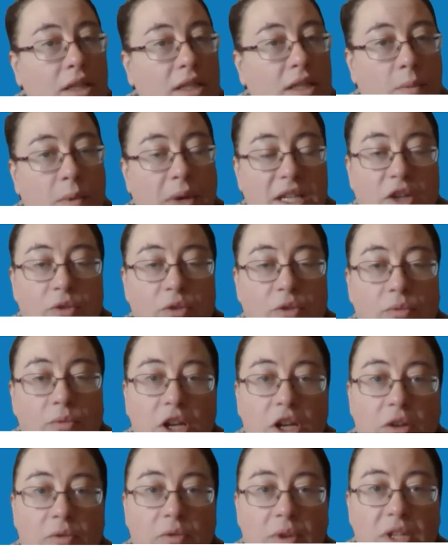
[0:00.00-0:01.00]
So when you
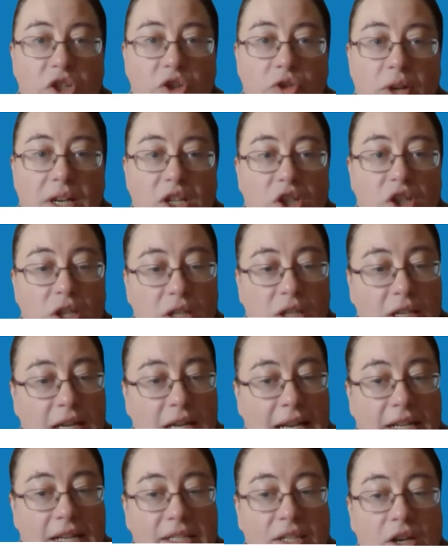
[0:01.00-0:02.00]
renew your registration,
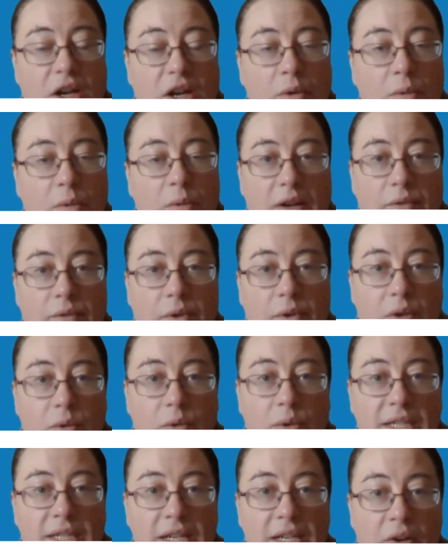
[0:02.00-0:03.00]
you let us know, I've
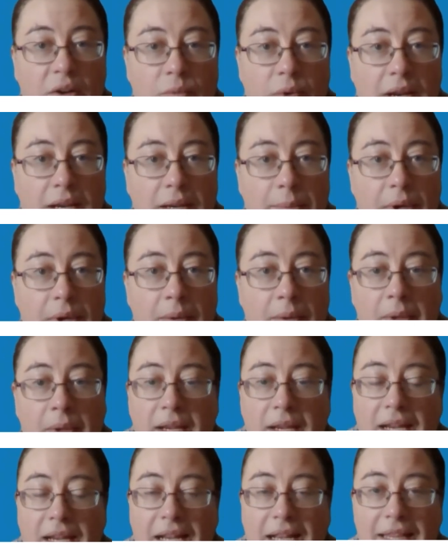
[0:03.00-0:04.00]
recorded it on REBA,
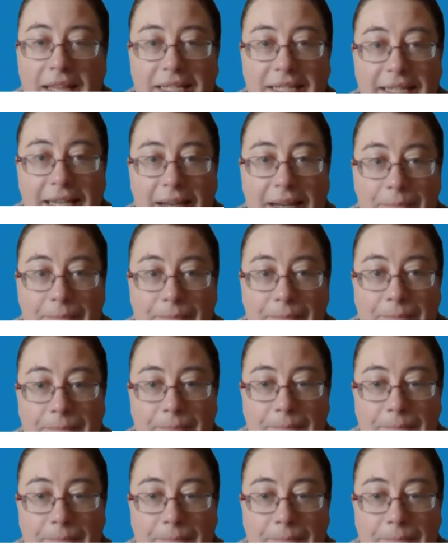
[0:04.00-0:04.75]
and that's it.